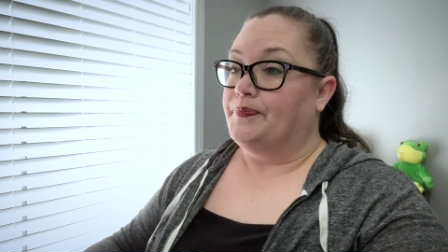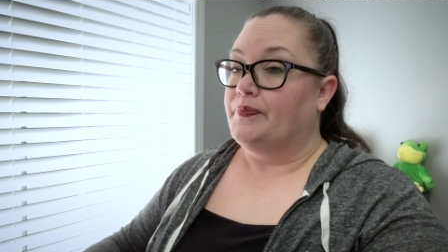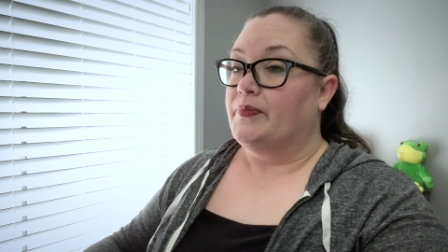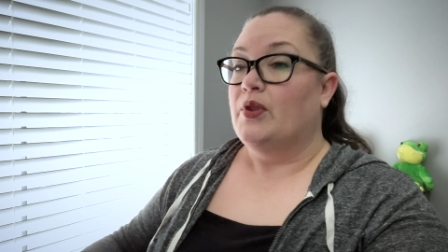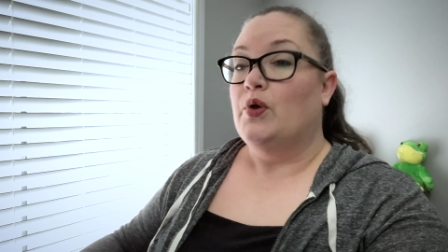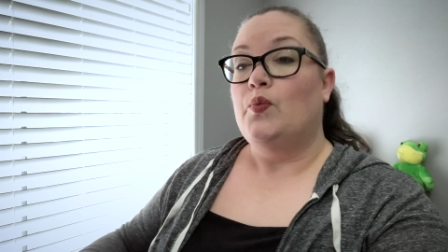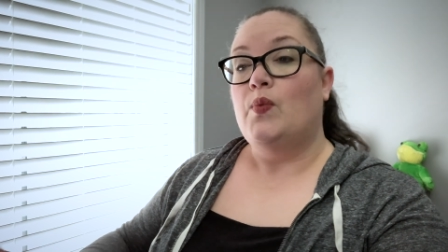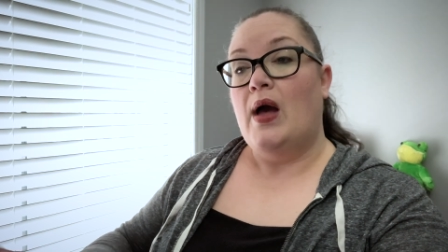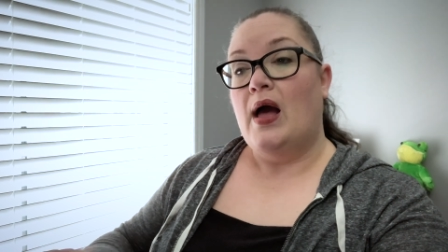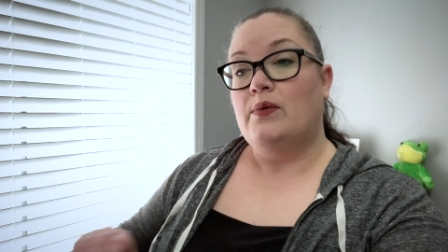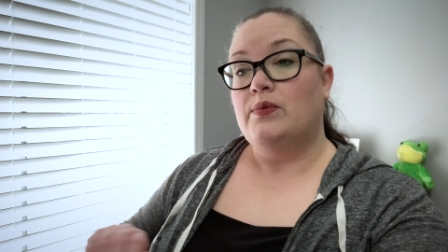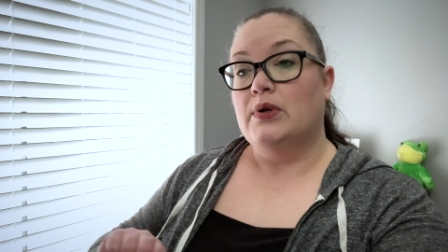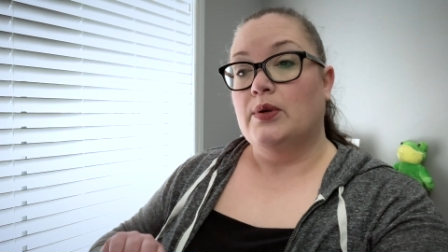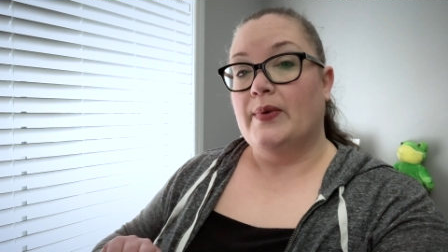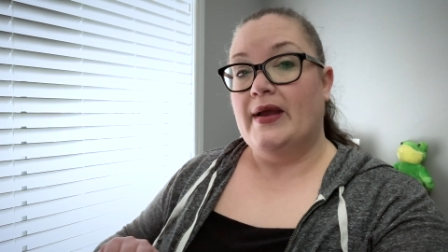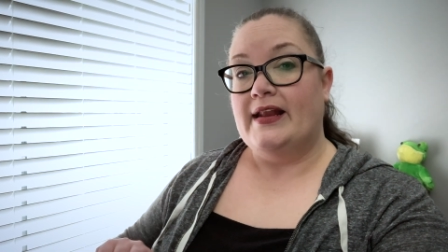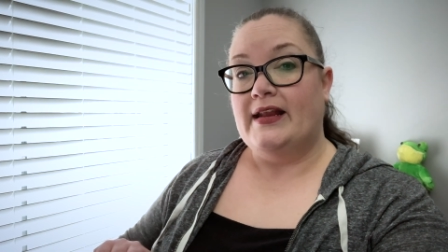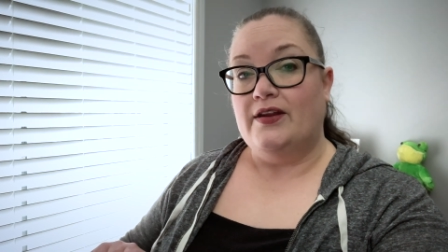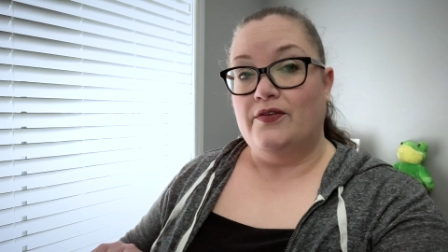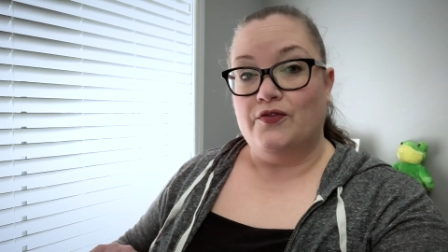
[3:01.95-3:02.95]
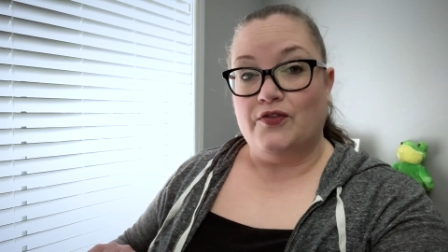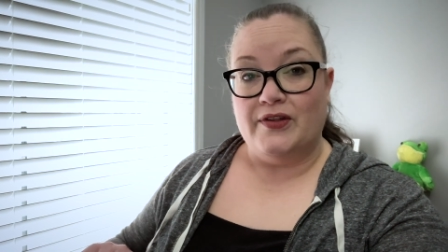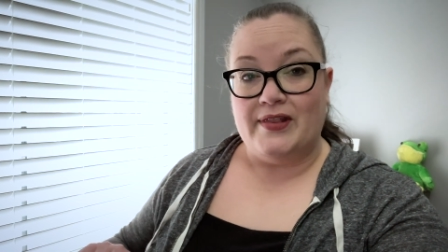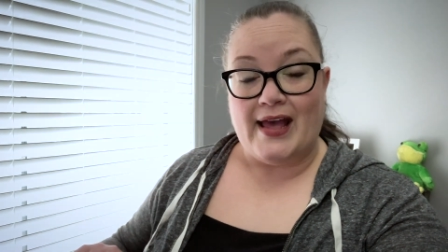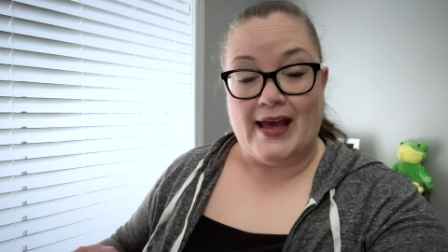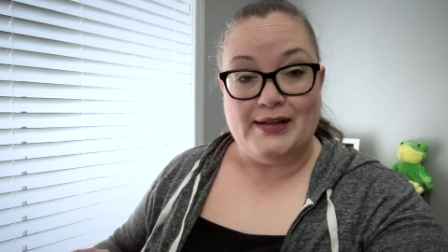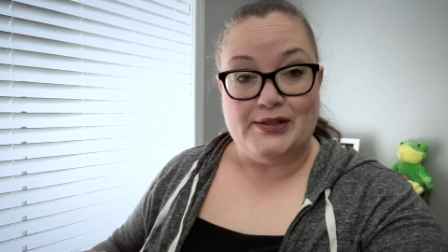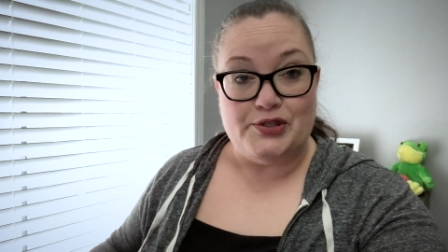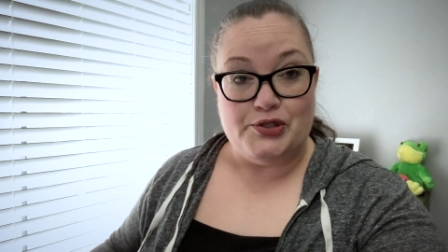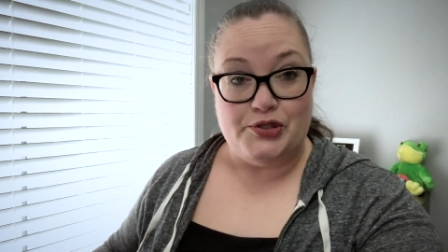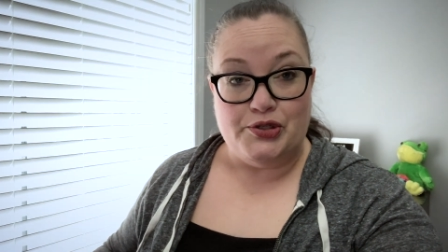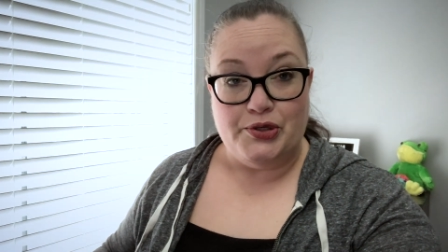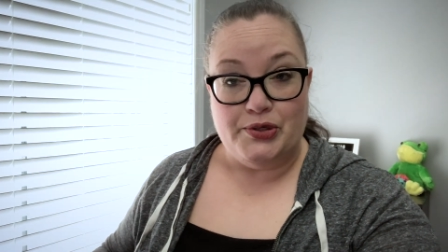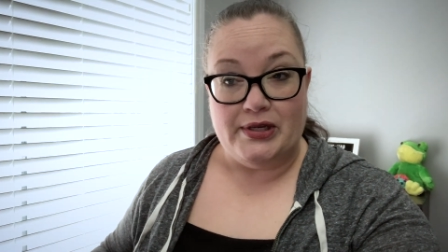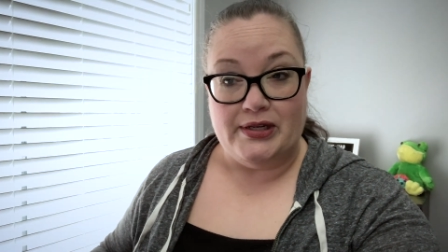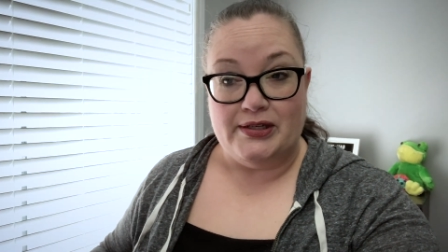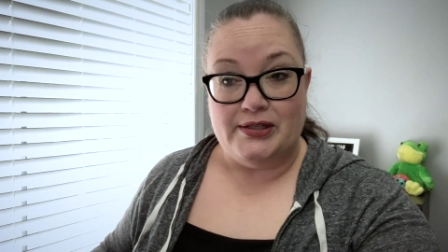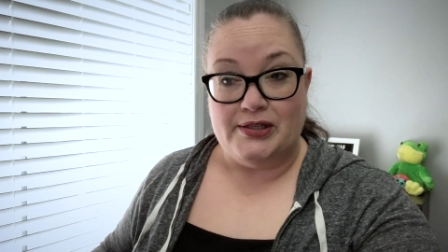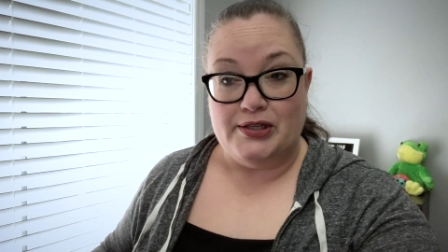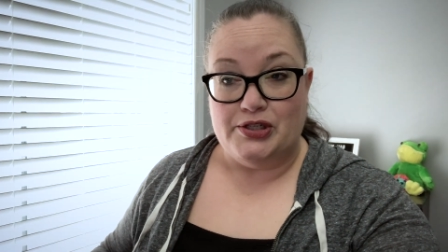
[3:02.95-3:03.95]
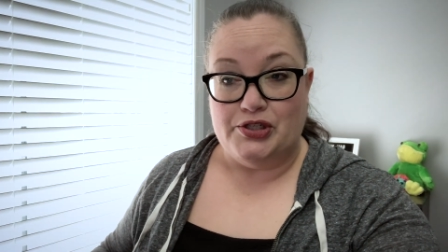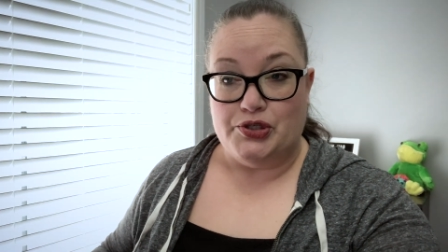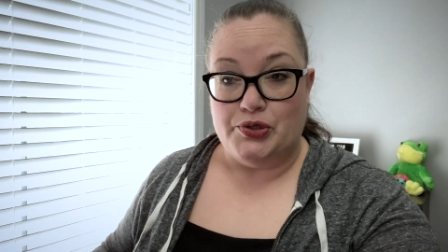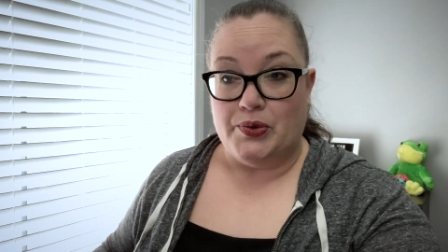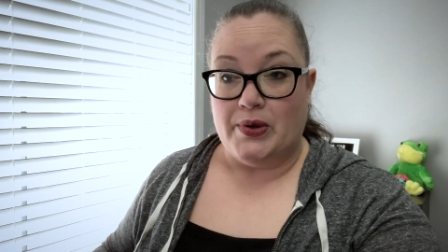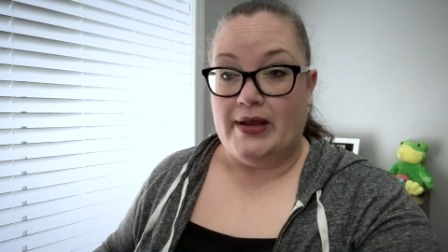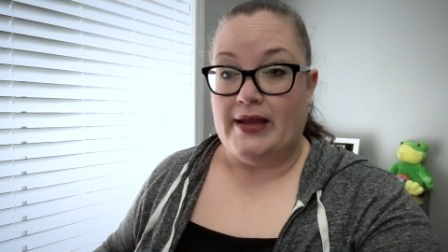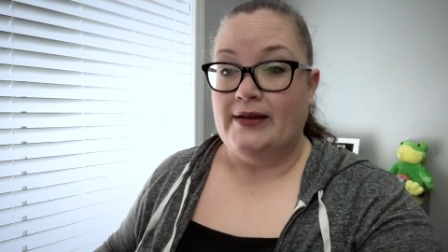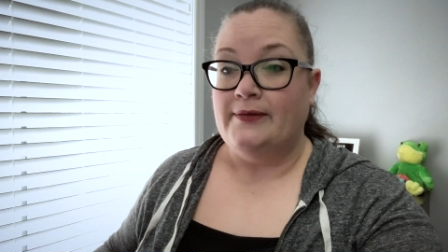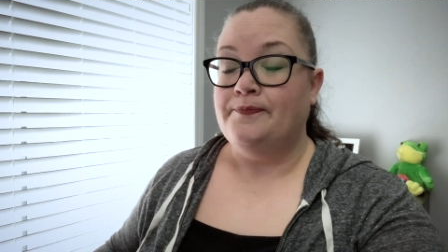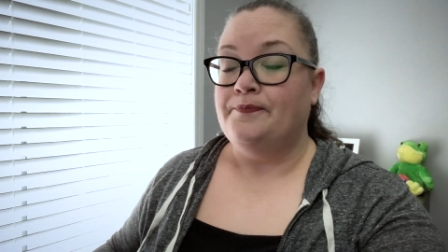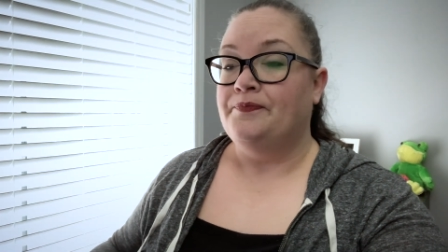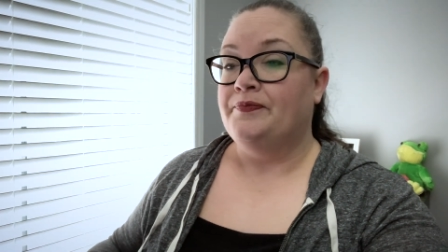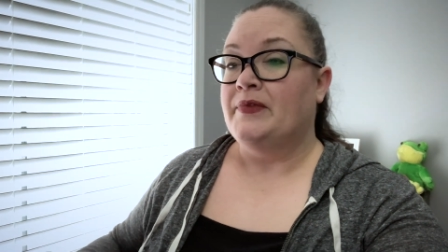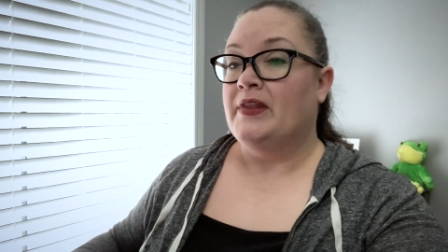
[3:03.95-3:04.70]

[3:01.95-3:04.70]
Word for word: while we're waiting for that student to join.